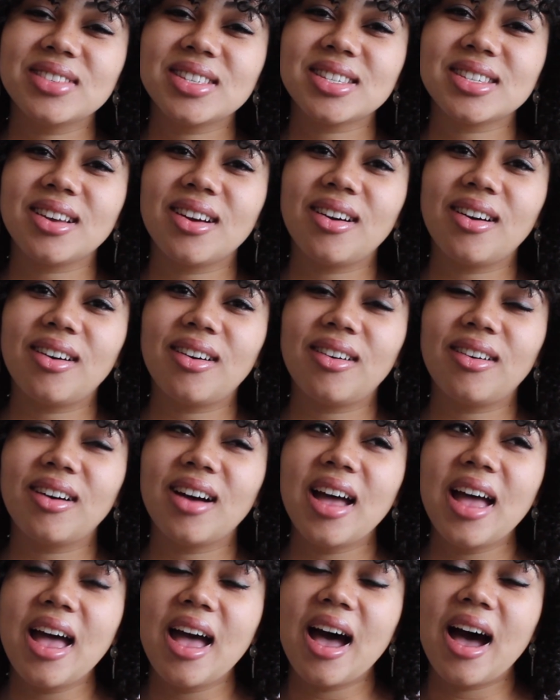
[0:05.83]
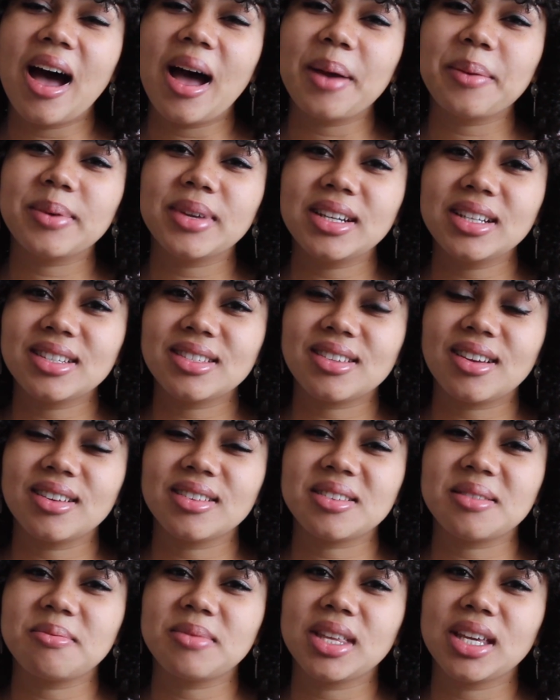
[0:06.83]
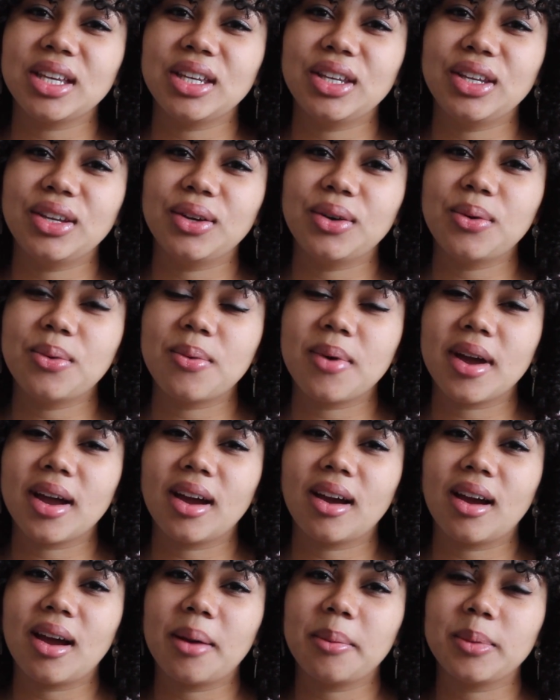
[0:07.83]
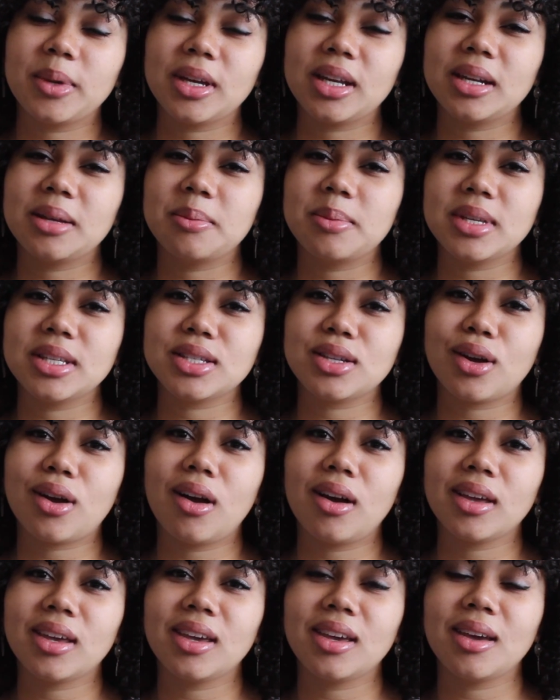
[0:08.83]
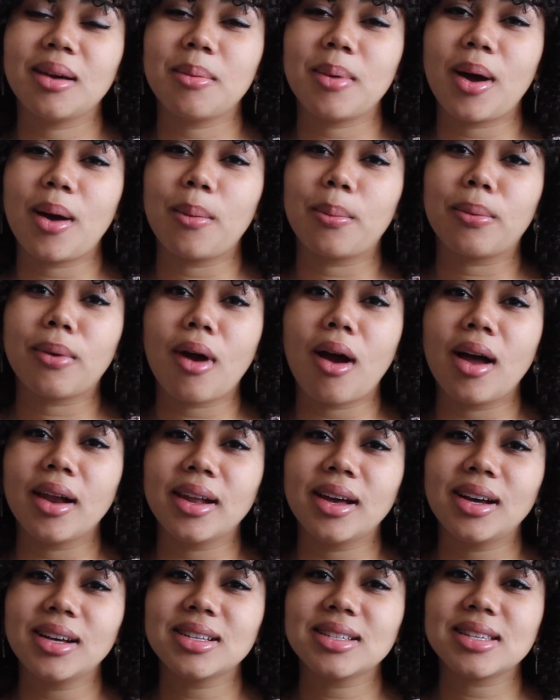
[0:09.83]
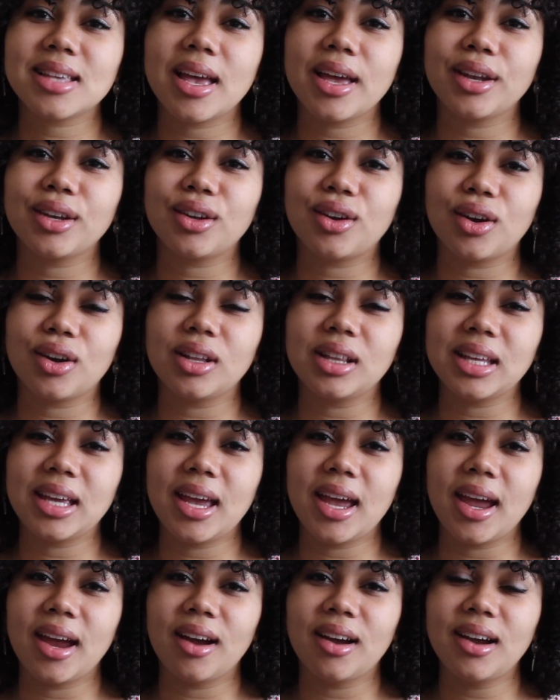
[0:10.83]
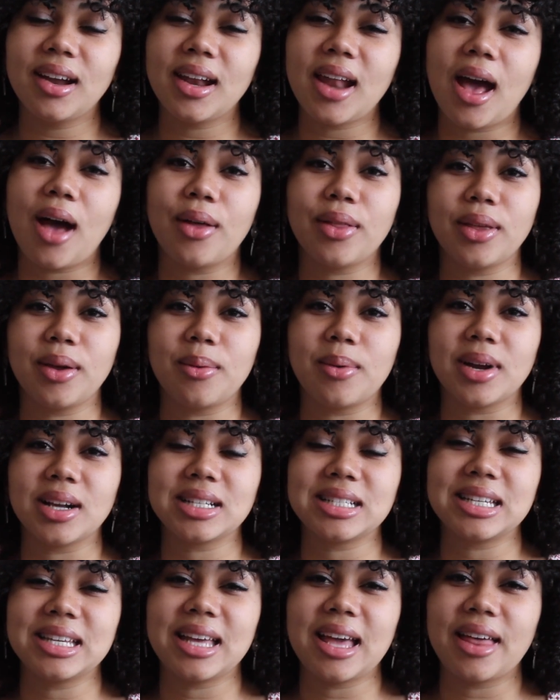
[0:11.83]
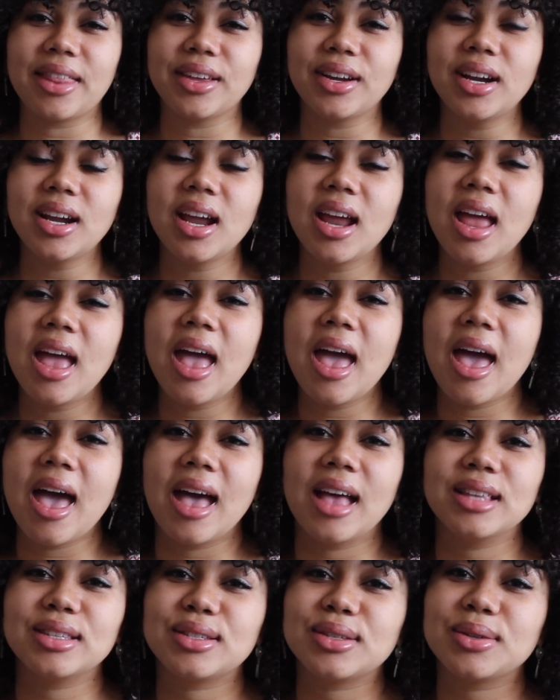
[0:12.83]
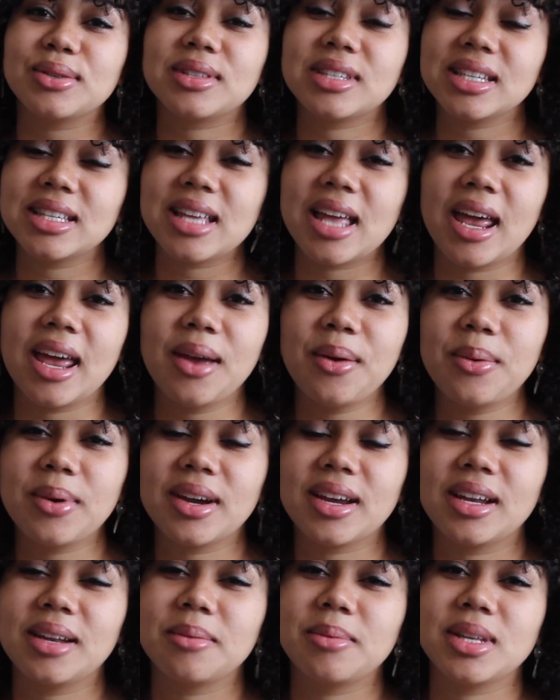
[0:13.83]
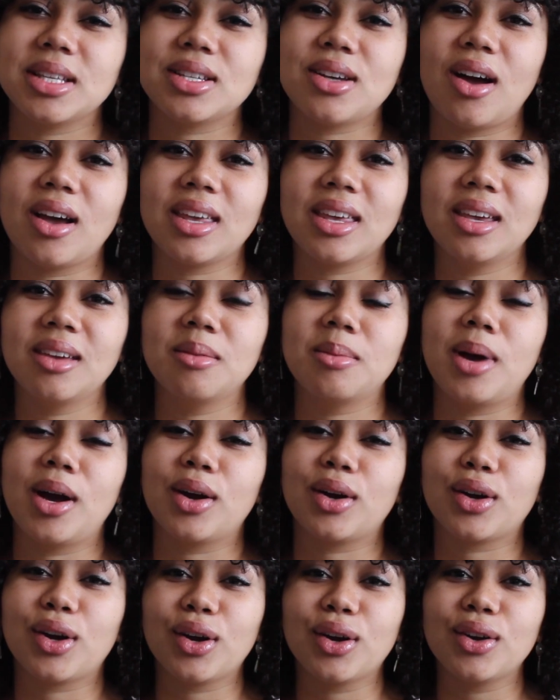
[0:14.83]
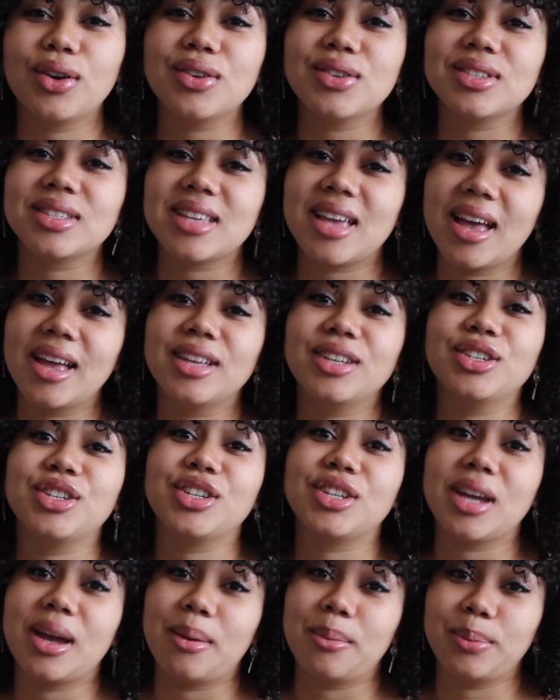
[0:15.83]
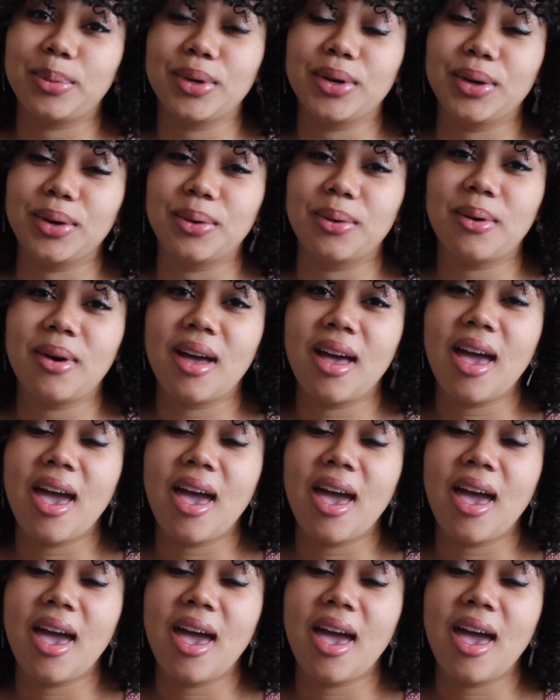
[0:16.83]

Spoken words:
So I'm gonna start something new where I'm gonna be talking about products and curly hair and how they work together. And so today we're gonna be talking about curls and shampoo.